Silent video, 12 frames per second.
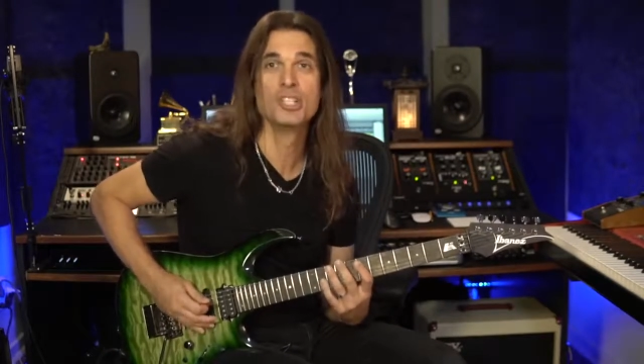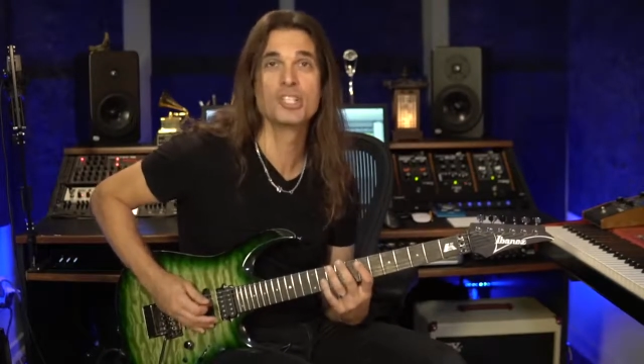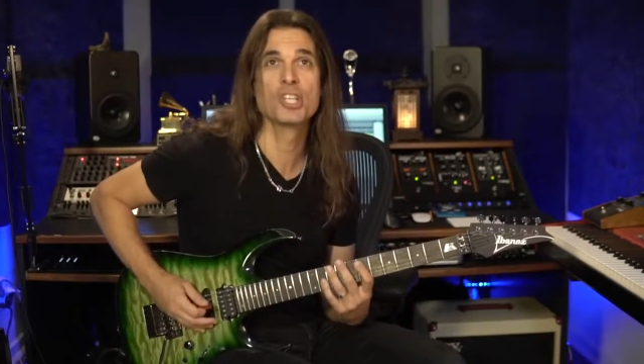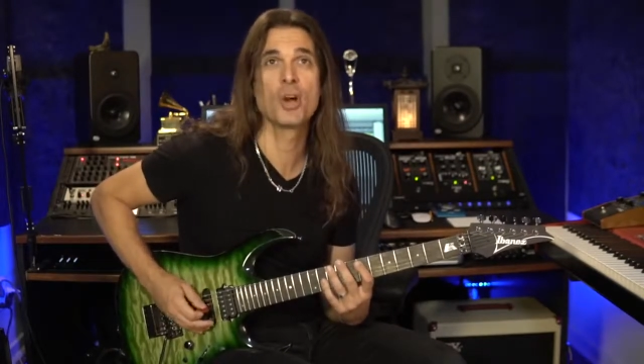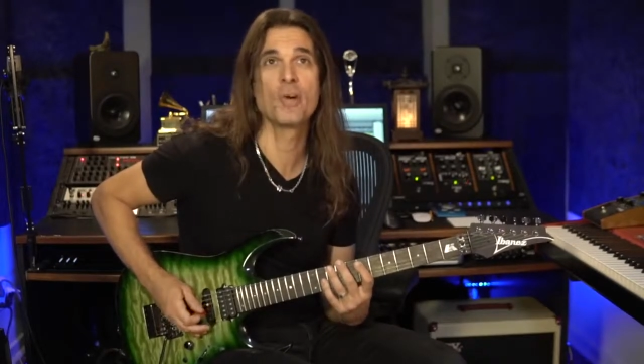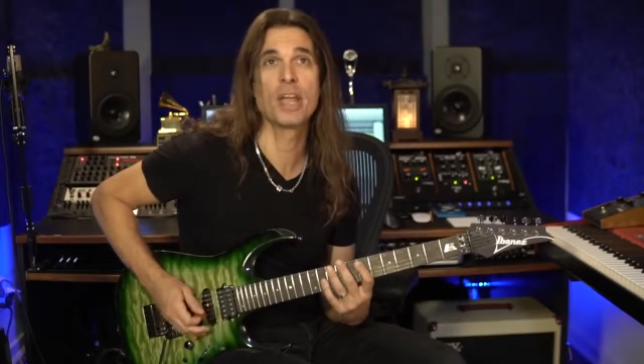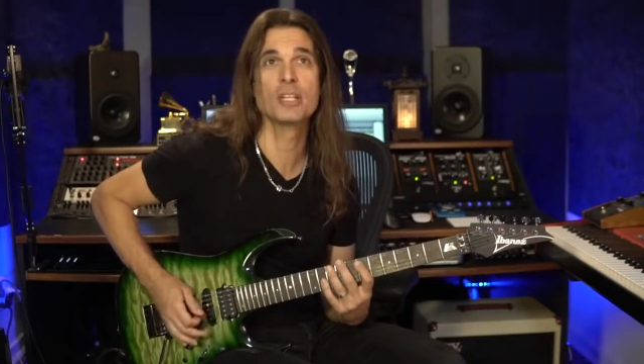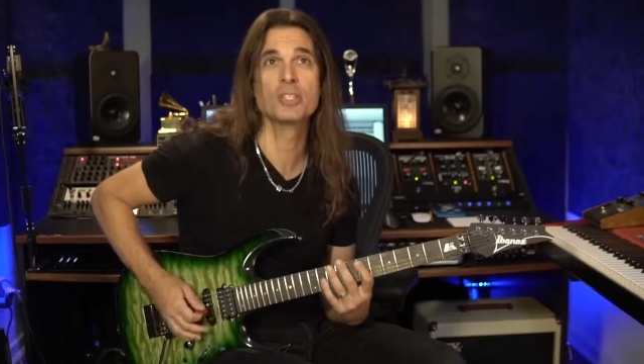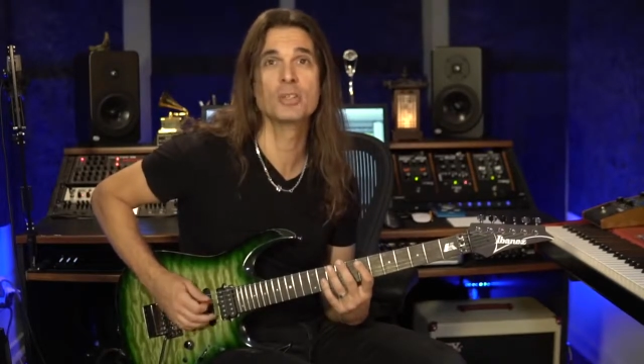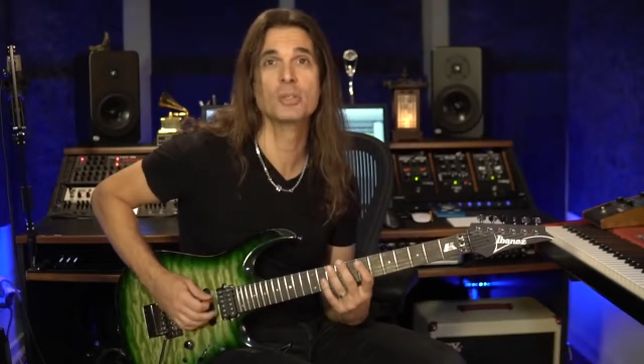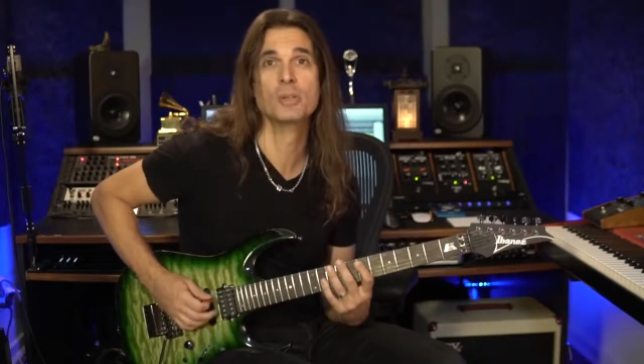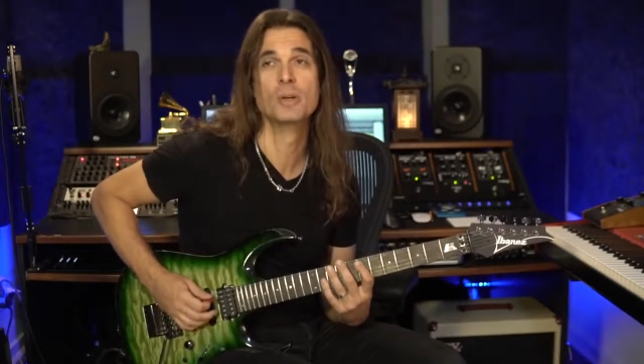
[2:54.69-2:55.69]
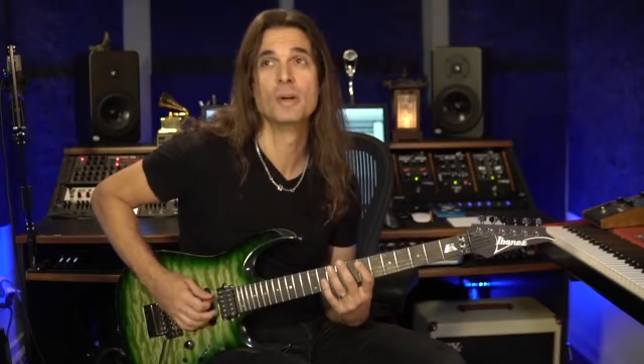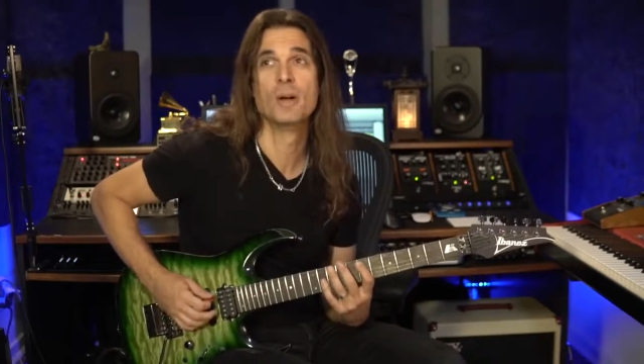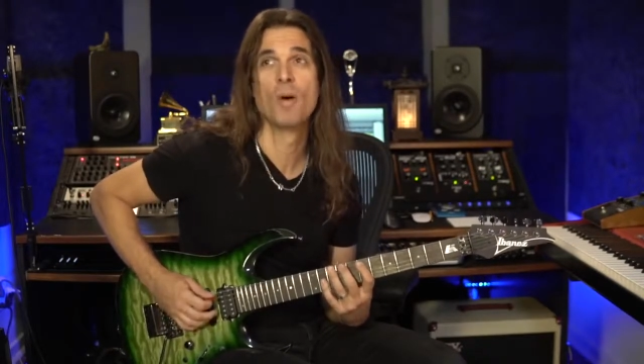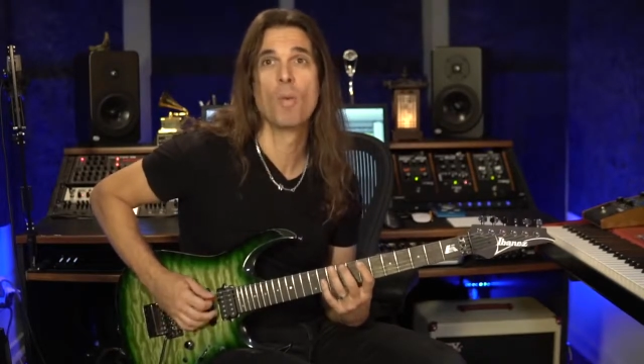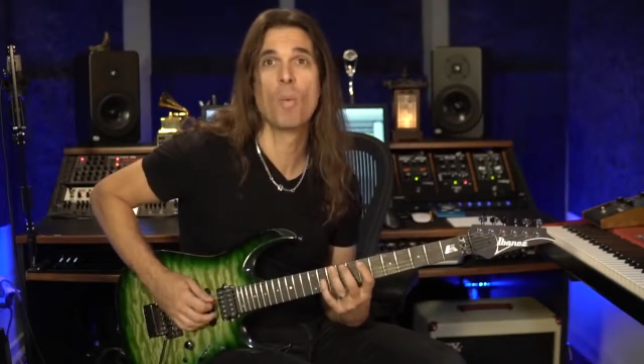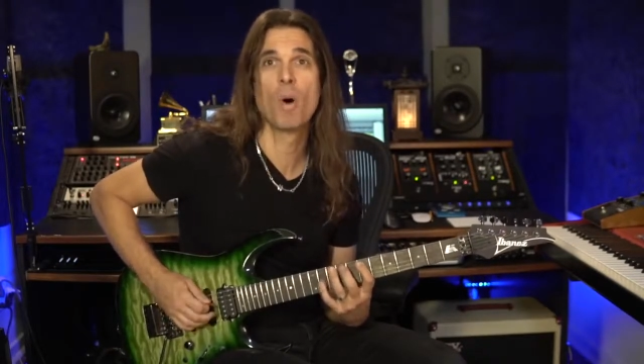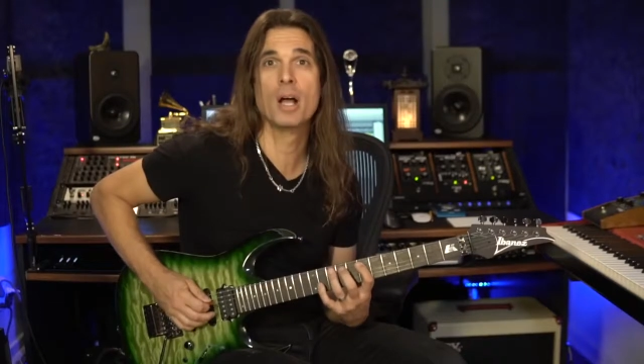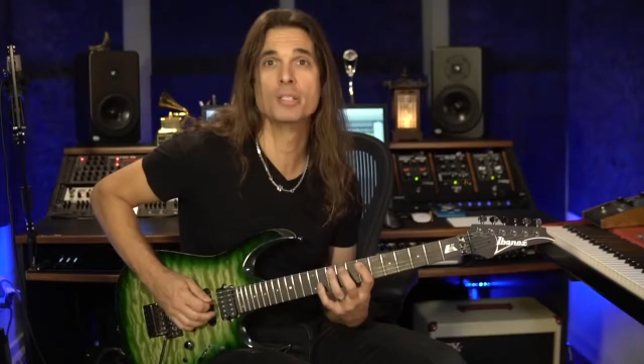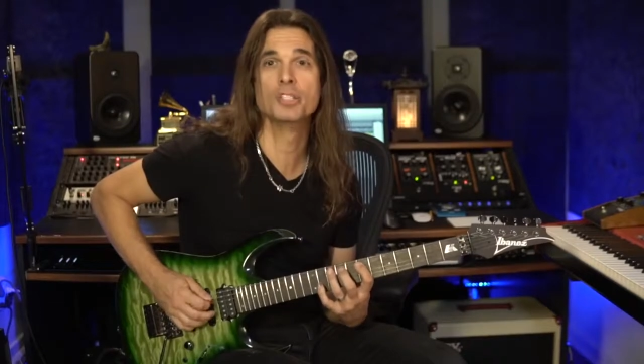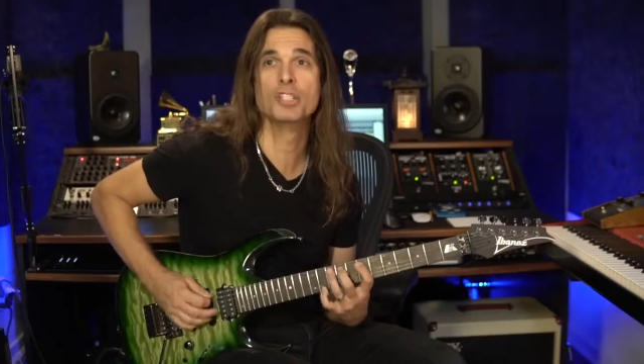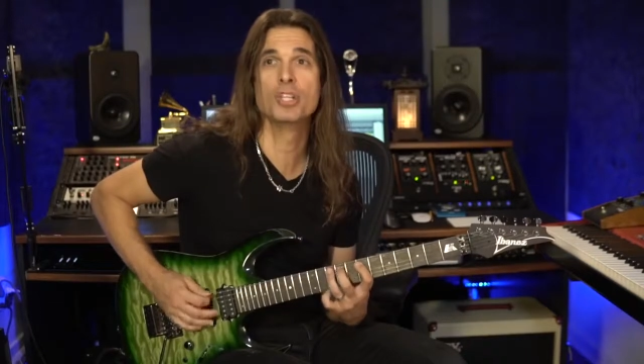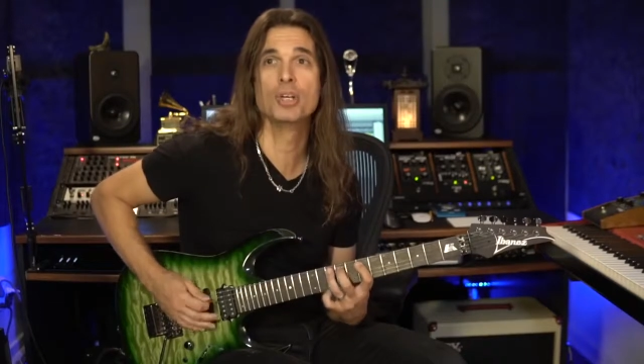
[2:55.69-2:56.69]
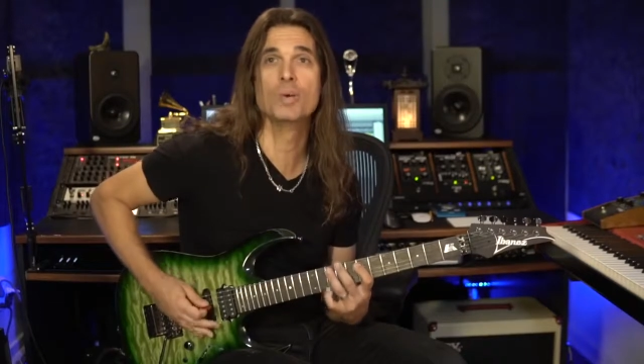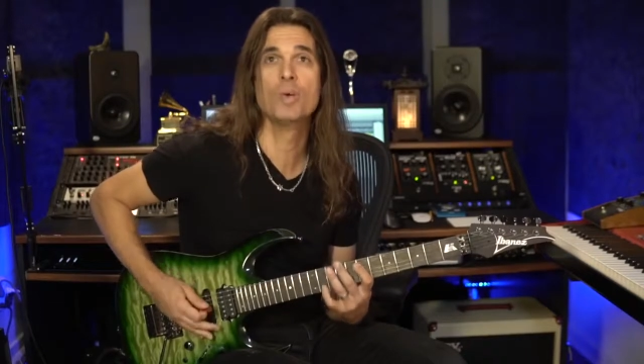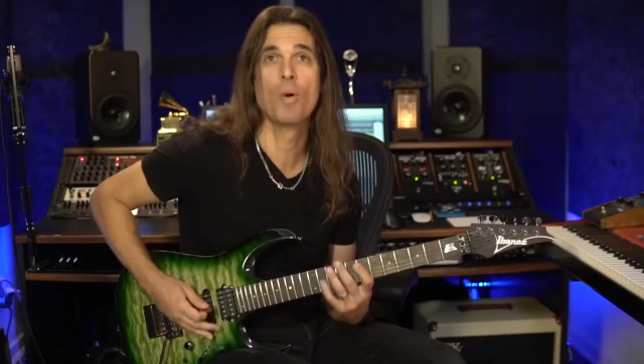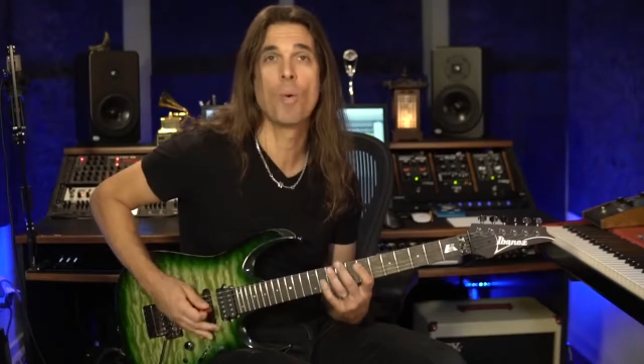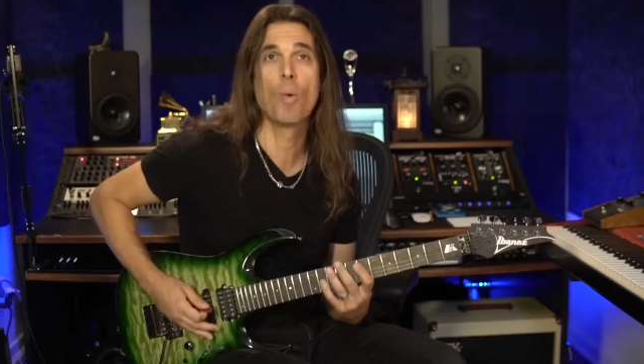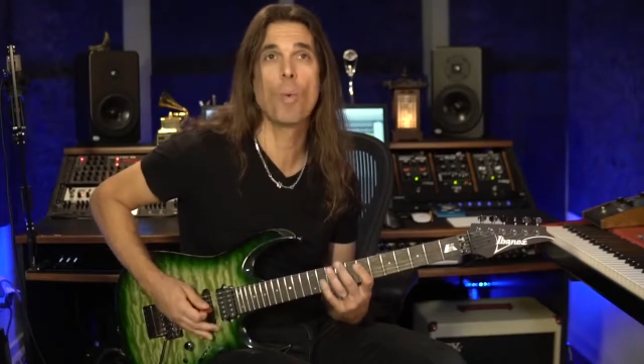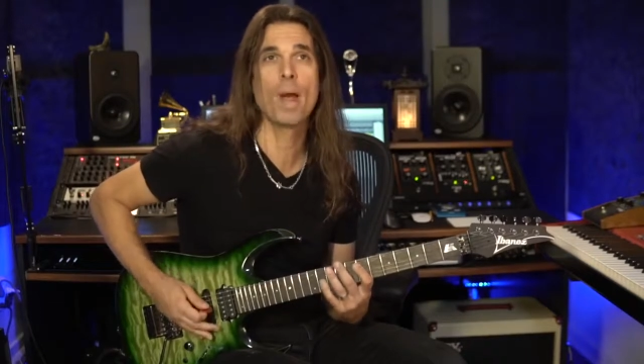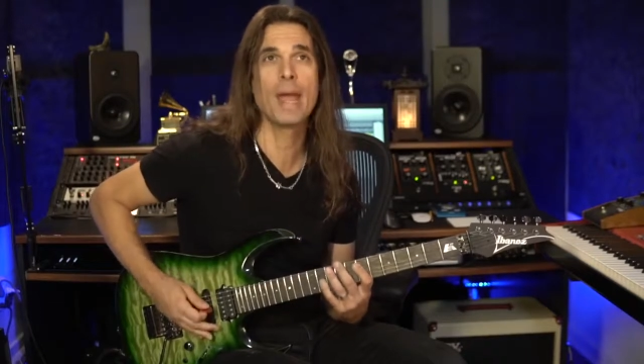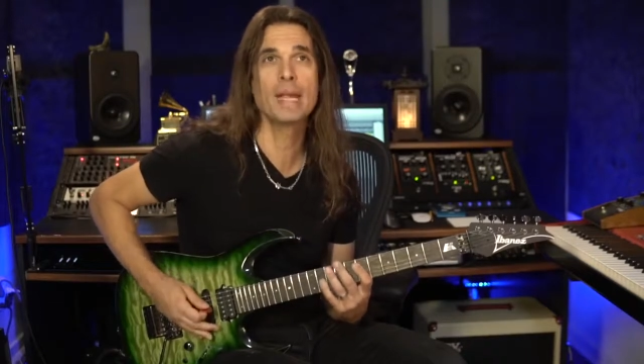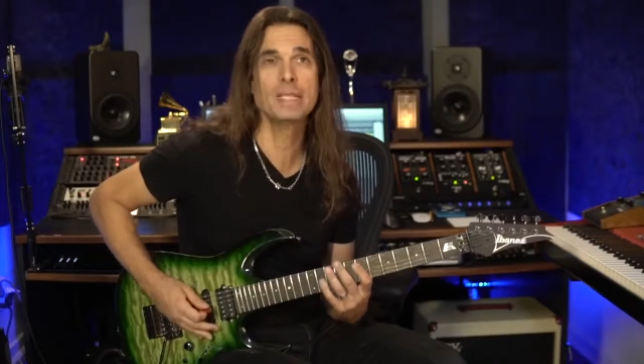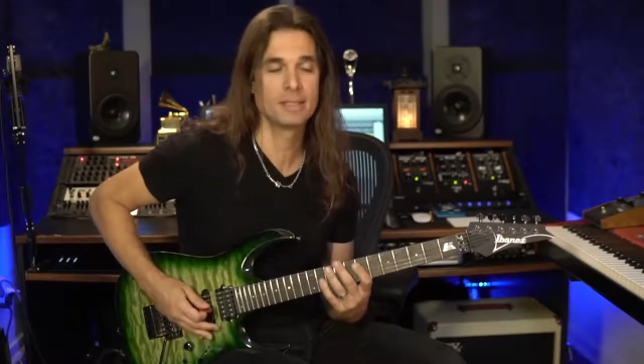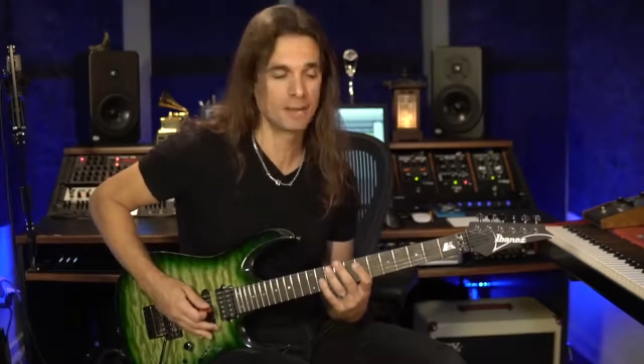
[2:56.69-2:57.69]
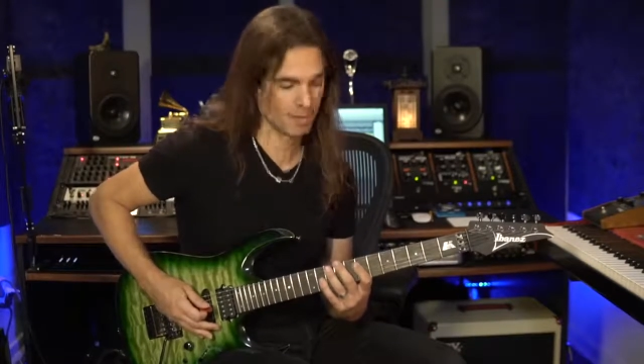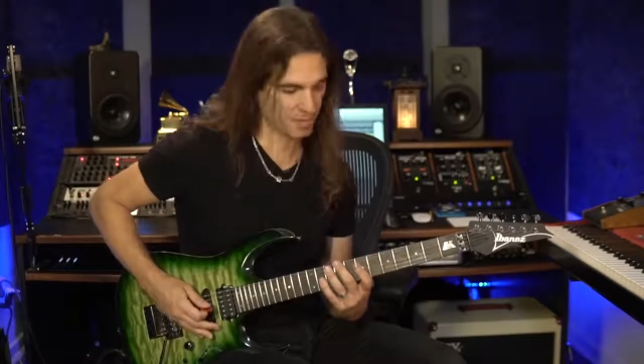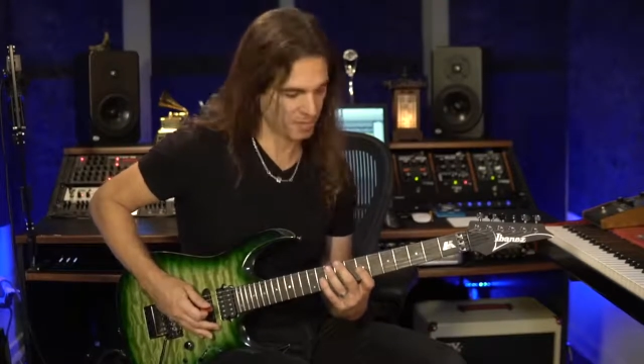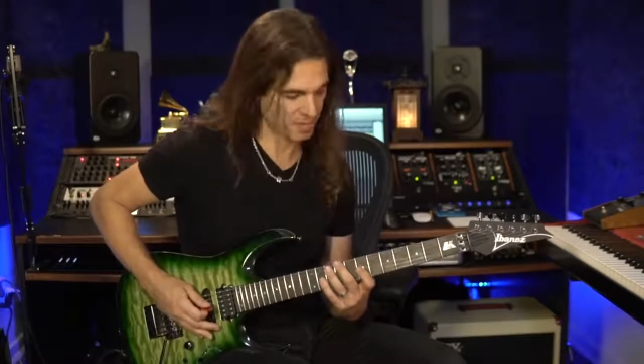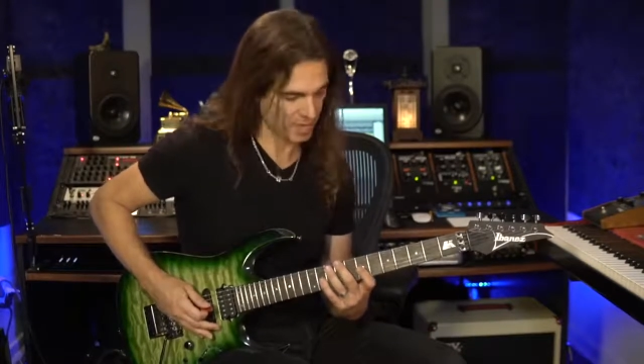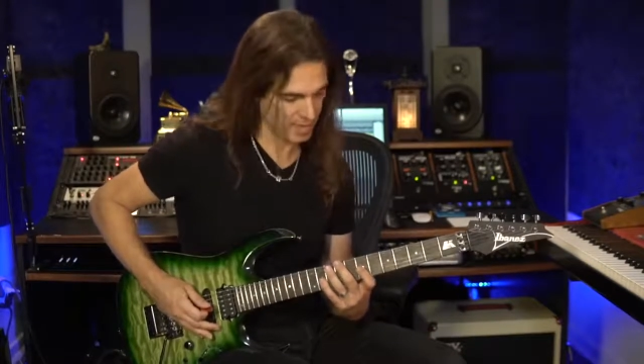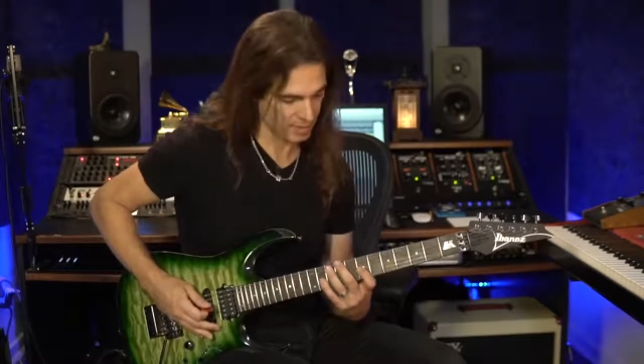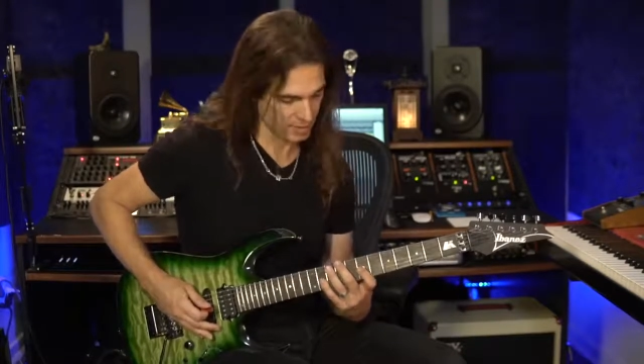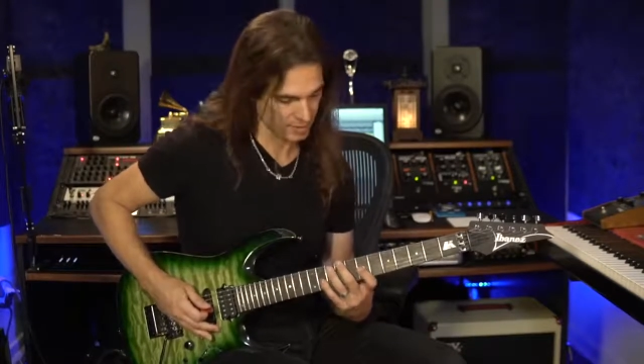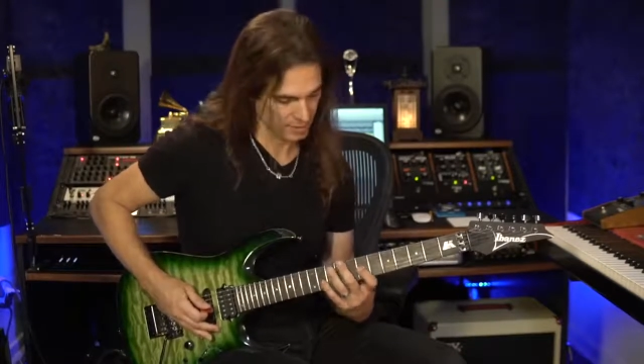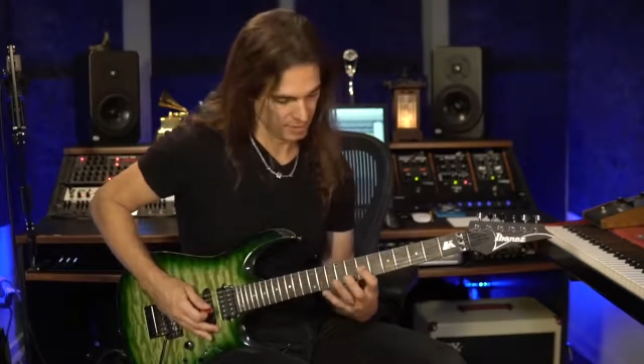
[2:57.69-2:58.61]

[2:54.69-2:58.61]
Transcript: So you can do 1, 2, wait, think,